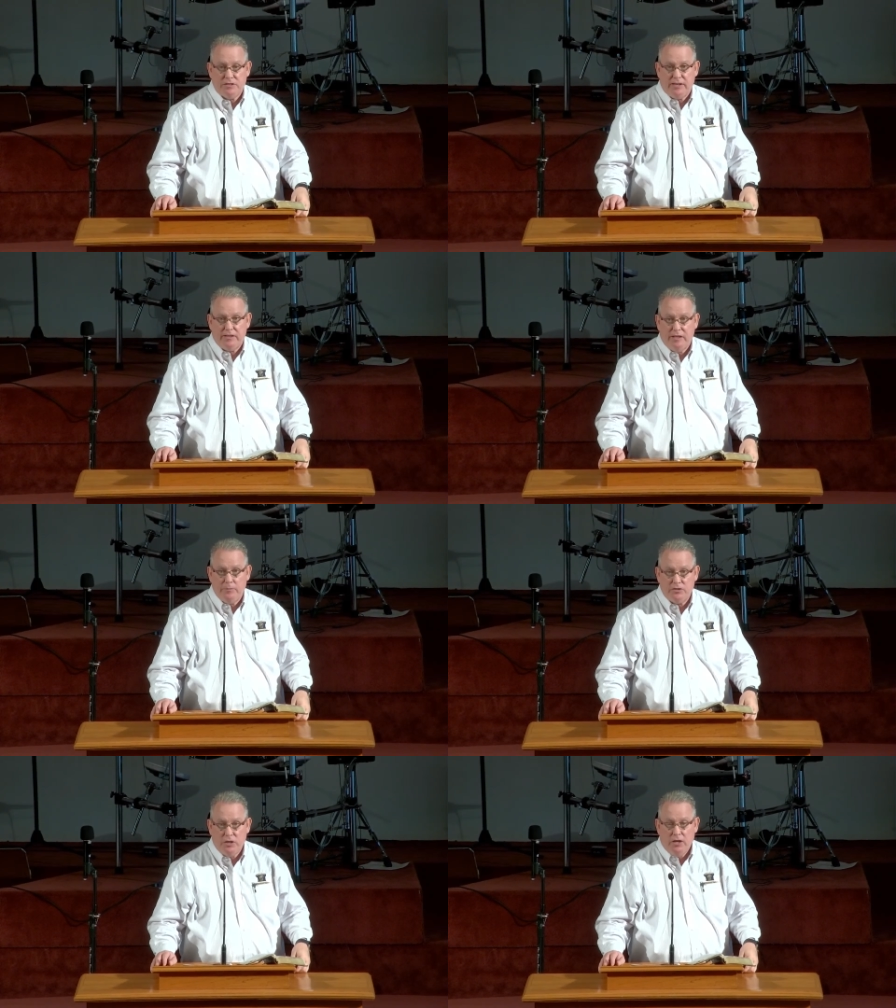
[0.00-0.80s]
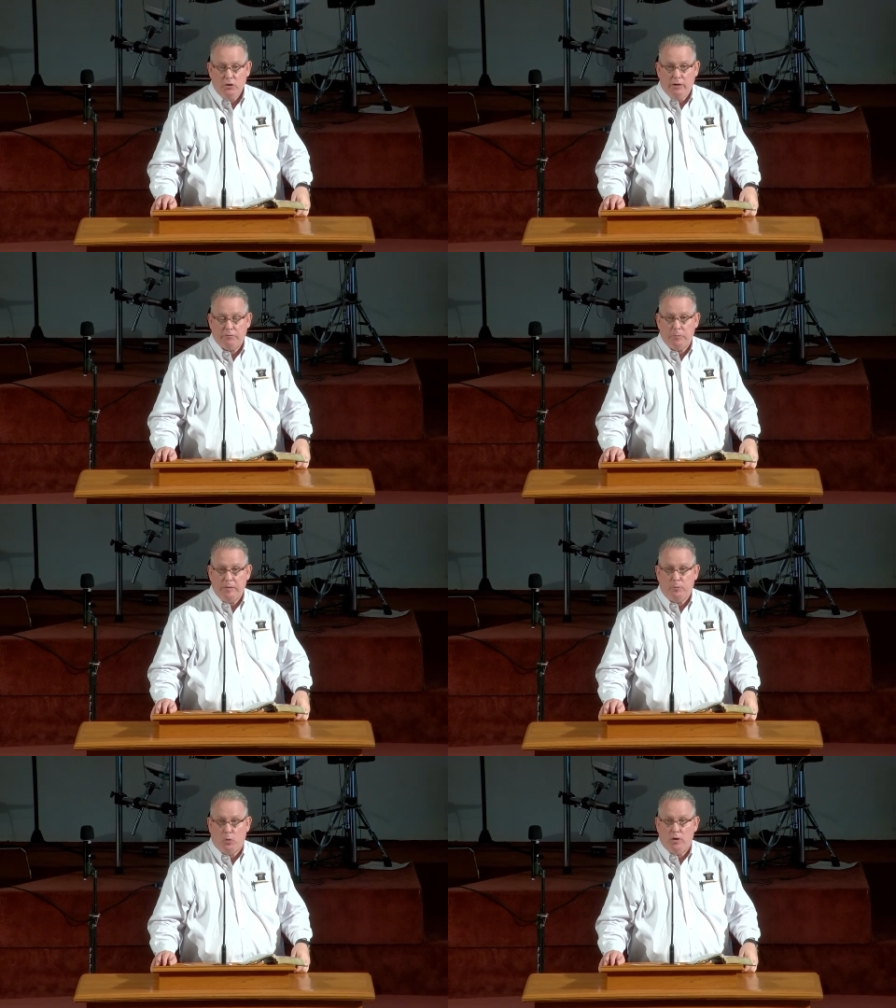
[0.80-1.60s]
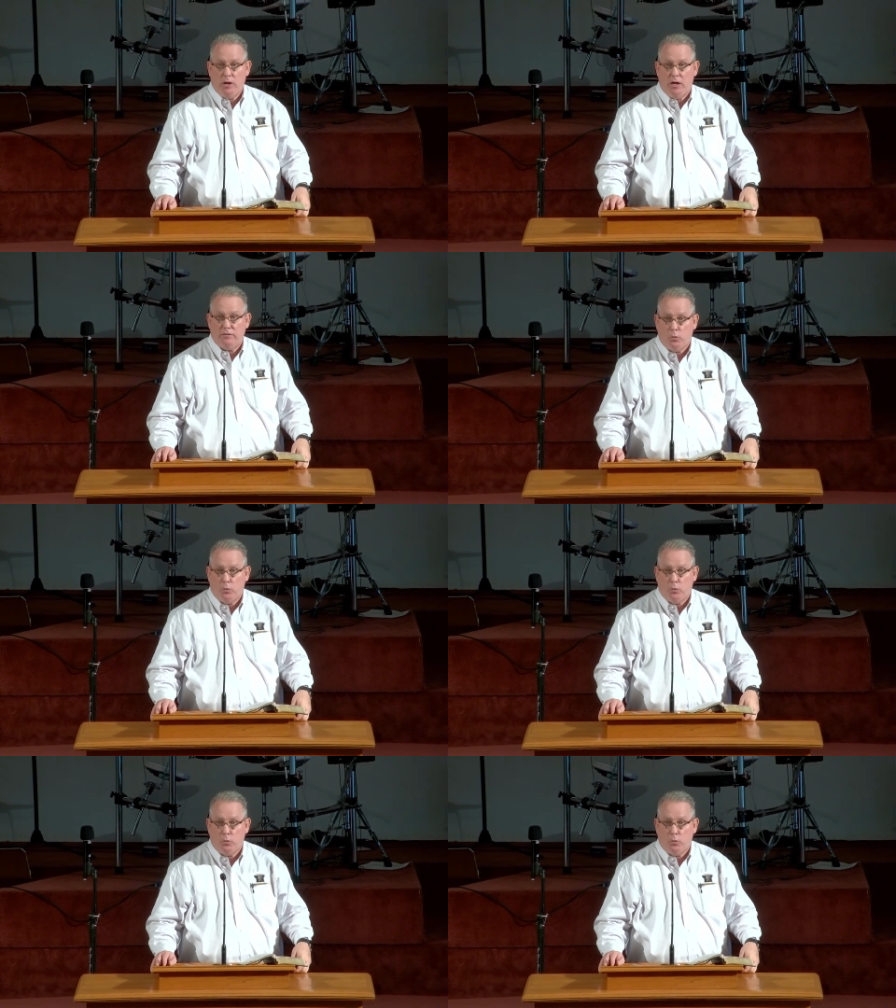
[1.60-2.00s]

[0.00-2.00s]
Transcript: Nicodemus you have to be born of